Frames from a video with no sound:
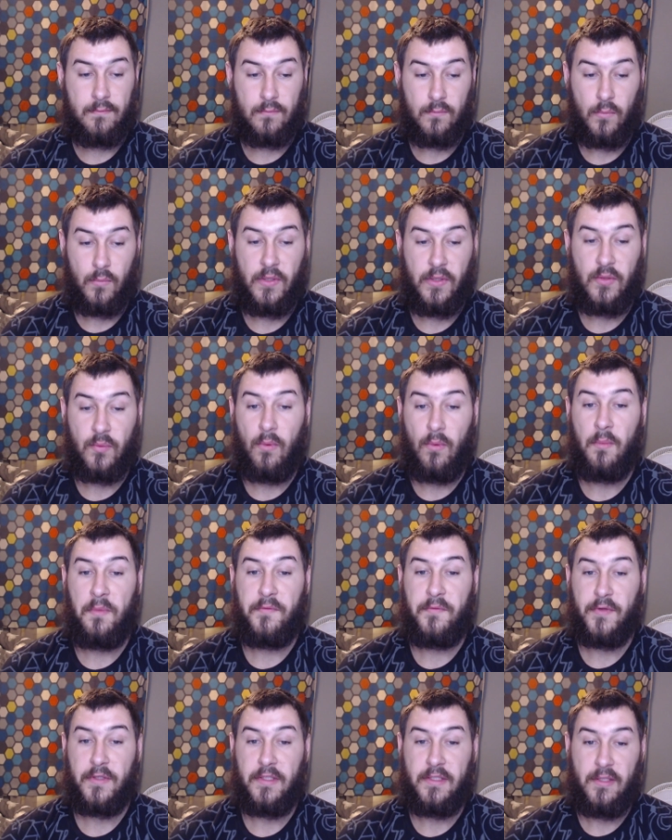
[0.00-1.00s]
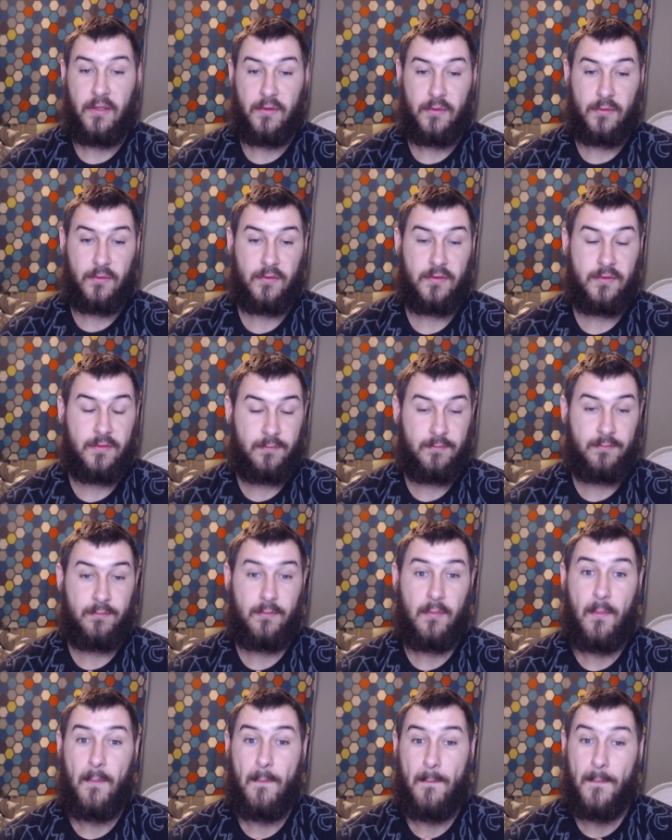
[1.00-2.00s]
With its warm and friendly locals,
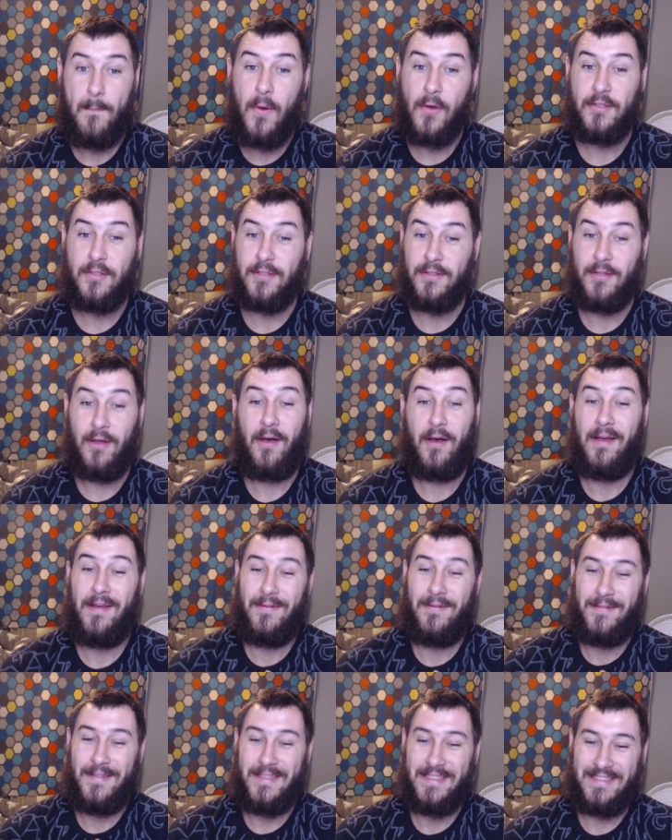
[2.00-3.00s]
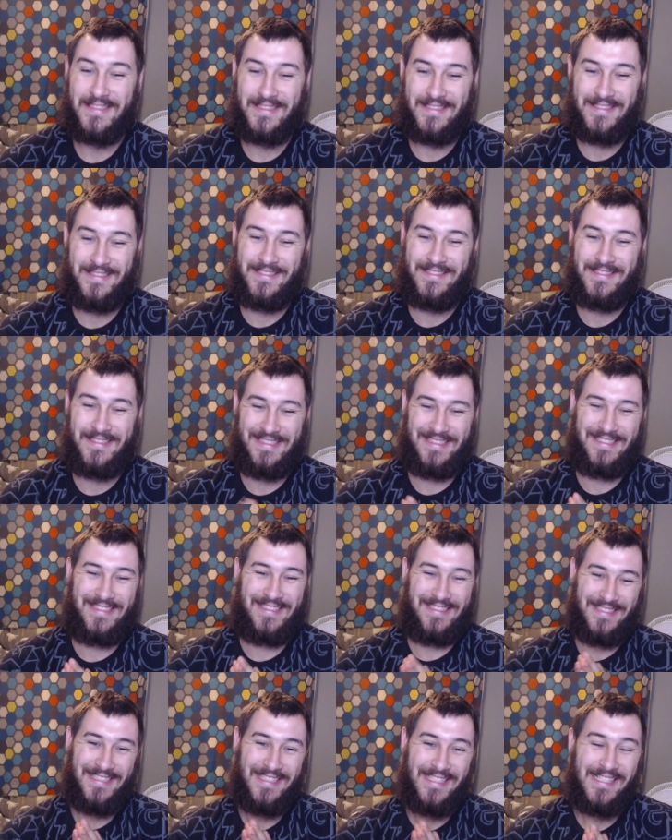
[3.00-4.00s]
most of the
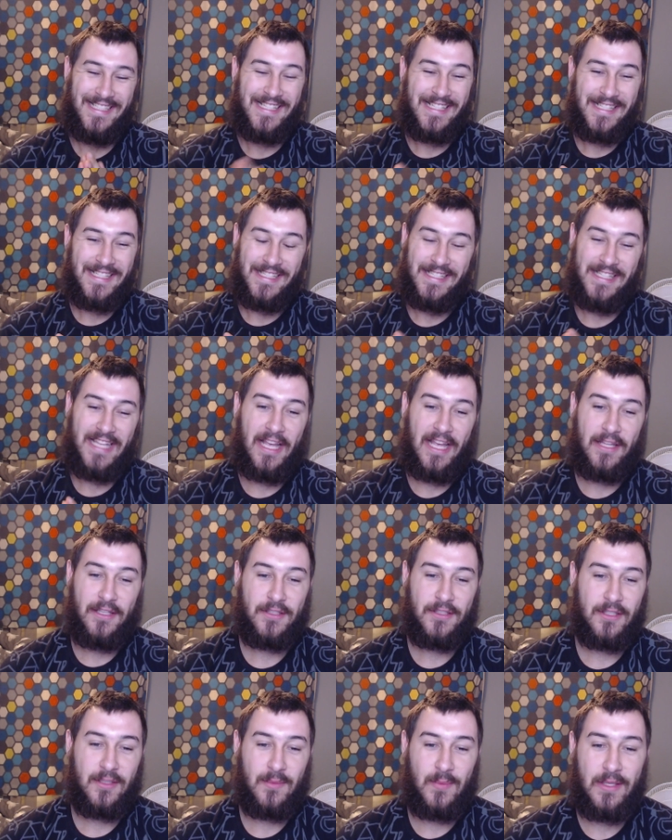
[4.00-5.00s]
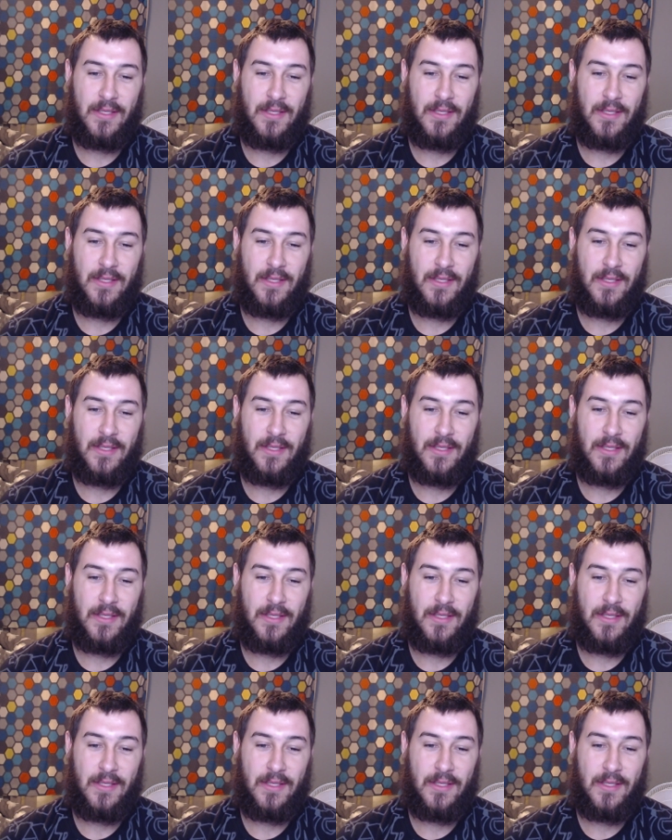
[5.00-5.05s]
time. Yeah, you just got to be